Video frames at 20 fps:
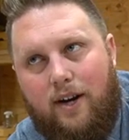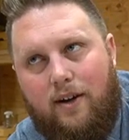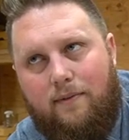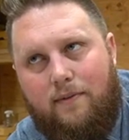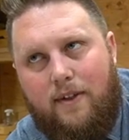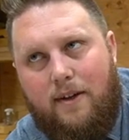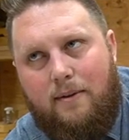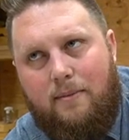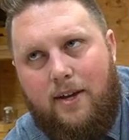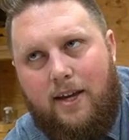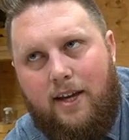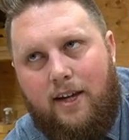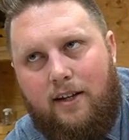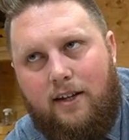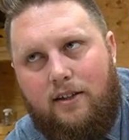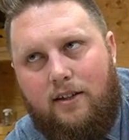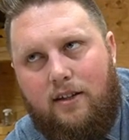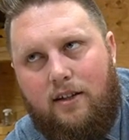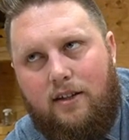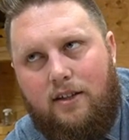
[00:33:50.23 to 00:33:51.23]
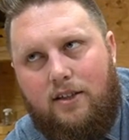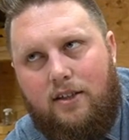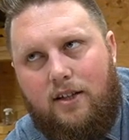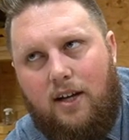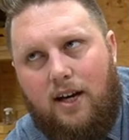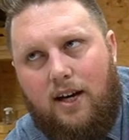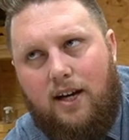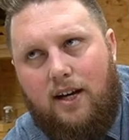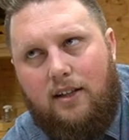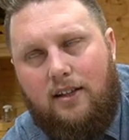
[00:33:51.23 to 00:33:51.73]
of them in
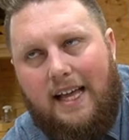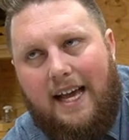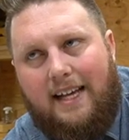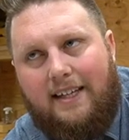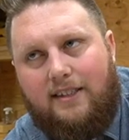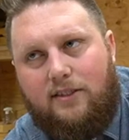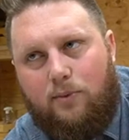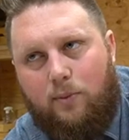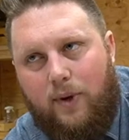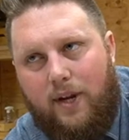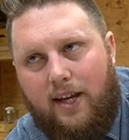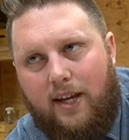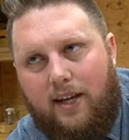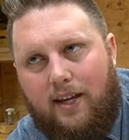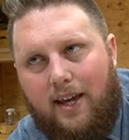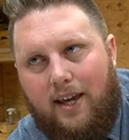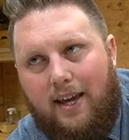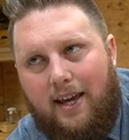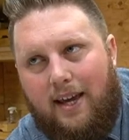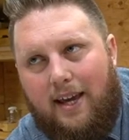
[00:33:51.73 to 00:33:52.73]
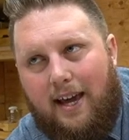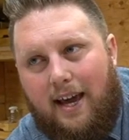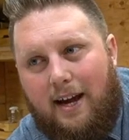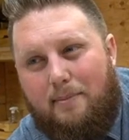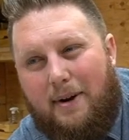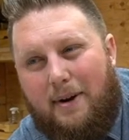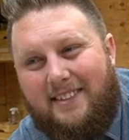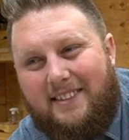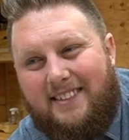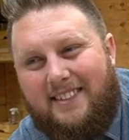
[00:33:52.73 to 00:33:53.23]
uh, last week, and
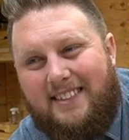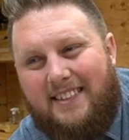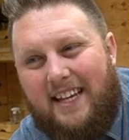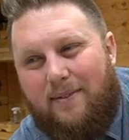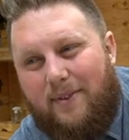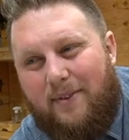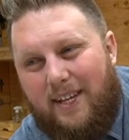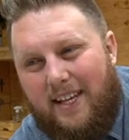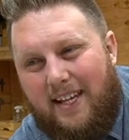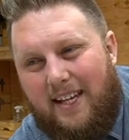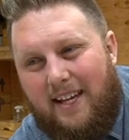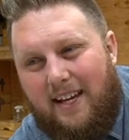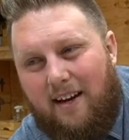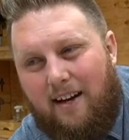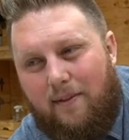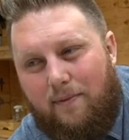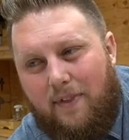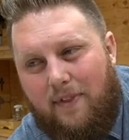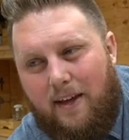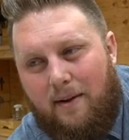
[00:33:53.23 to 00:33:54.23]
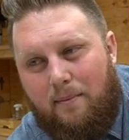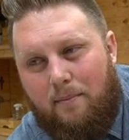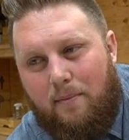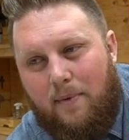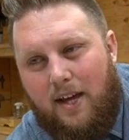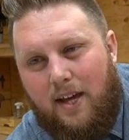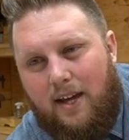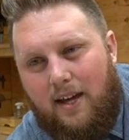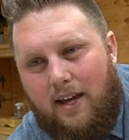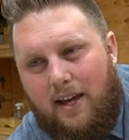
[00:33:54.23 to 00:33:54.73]
about seventy of them
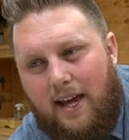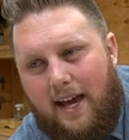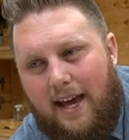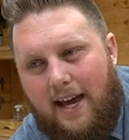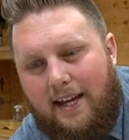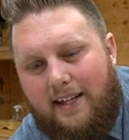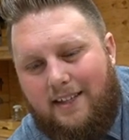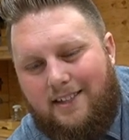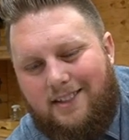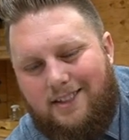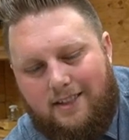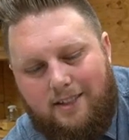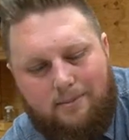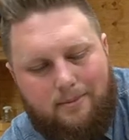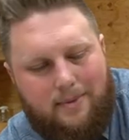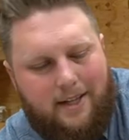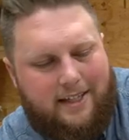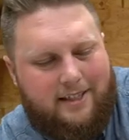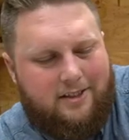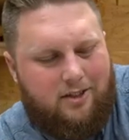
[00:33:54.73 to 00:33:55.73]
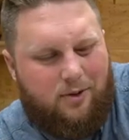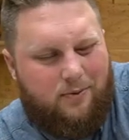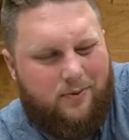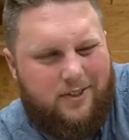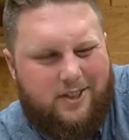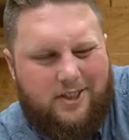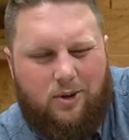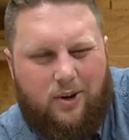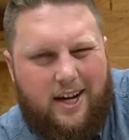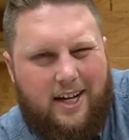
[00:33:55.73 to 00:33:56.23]
had just some like
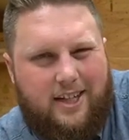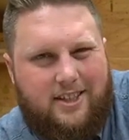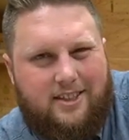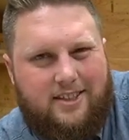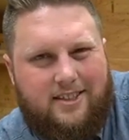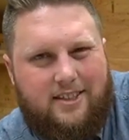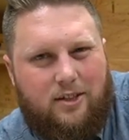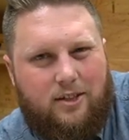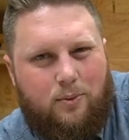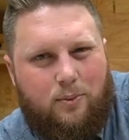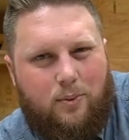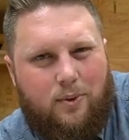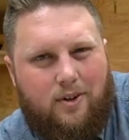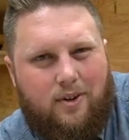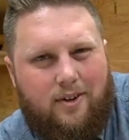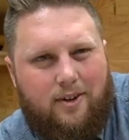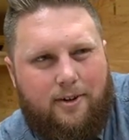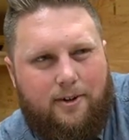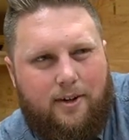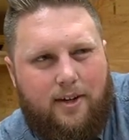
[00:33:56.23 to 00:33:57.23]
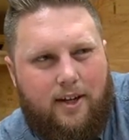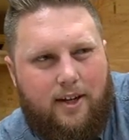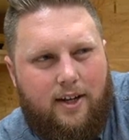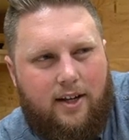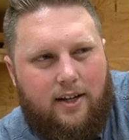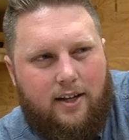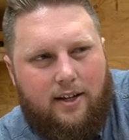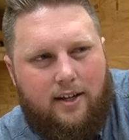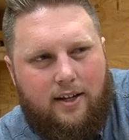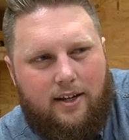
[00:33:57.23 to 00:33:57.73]
surface scratches that were
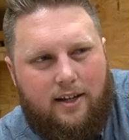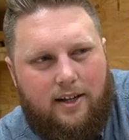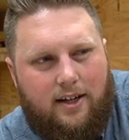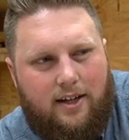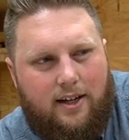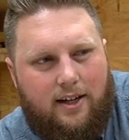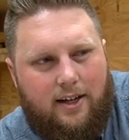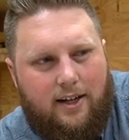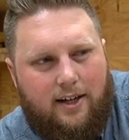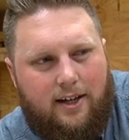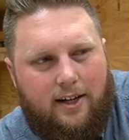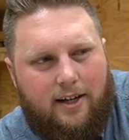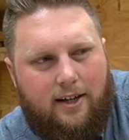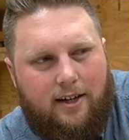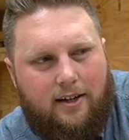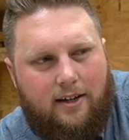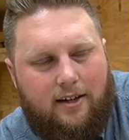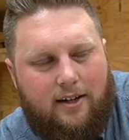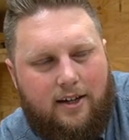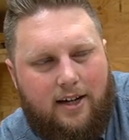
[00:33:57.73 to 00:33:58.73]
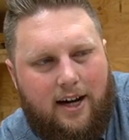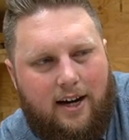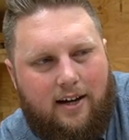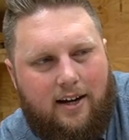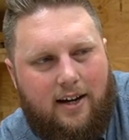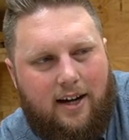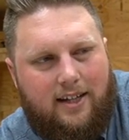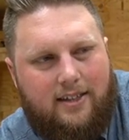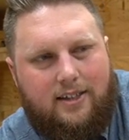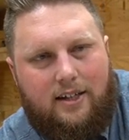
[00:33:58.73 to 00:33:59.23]
uh, kind
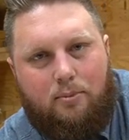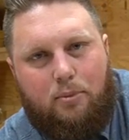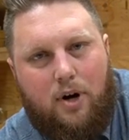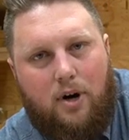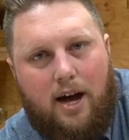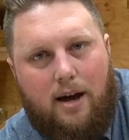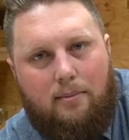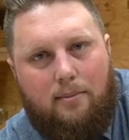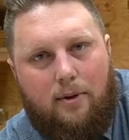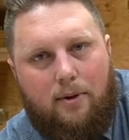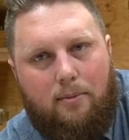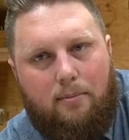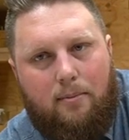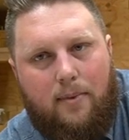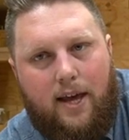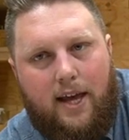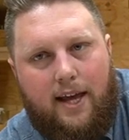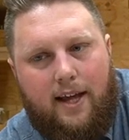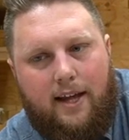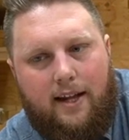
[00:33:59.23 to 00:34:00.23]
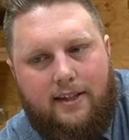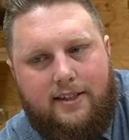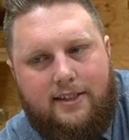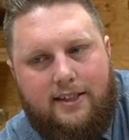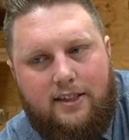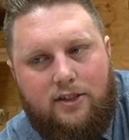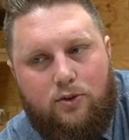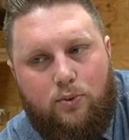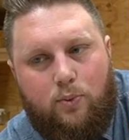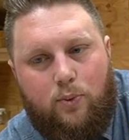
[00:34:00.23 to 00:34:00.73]
of causing a problem. And
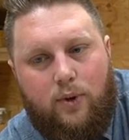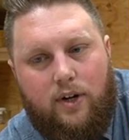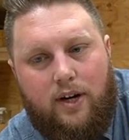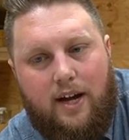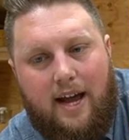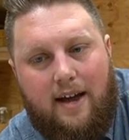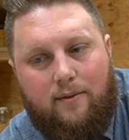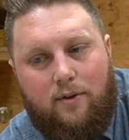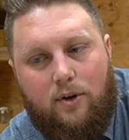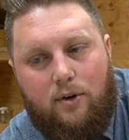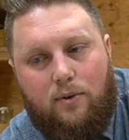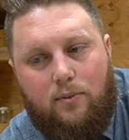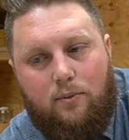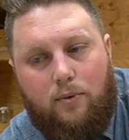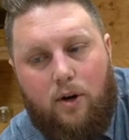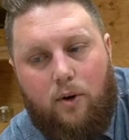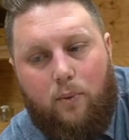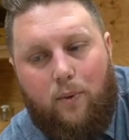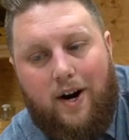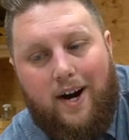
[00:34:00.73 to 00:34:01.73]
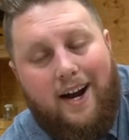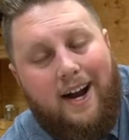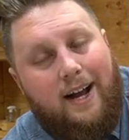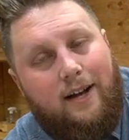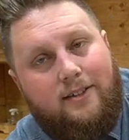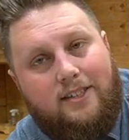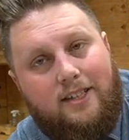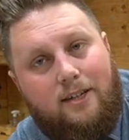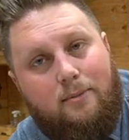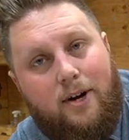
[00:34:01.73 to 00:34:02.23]
since we have a, a
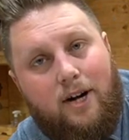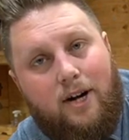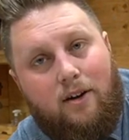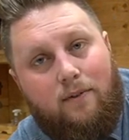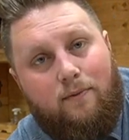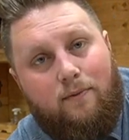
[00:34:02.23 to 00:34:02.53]
warehouse in American